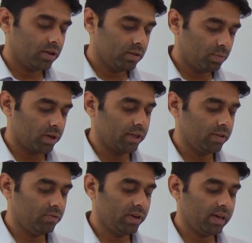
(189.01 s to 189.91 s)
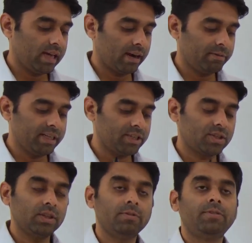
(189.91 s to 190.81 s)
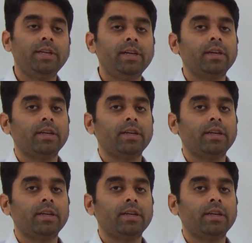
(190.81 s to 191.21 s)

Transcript: the bodies where gravitational field